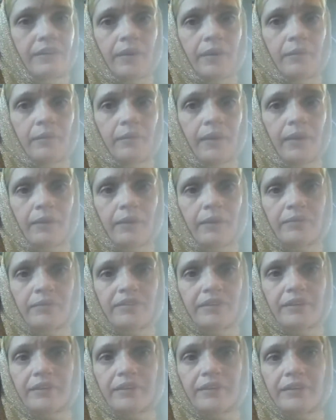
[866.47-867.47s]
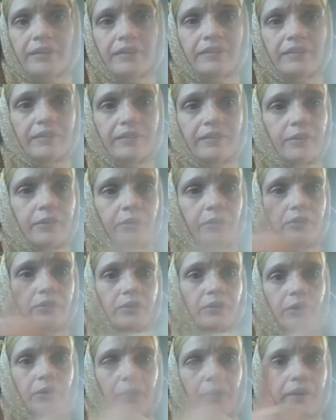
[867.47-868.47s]
I'm stuck in this little
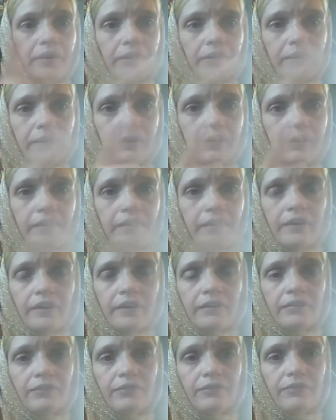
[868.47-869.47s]
circle here of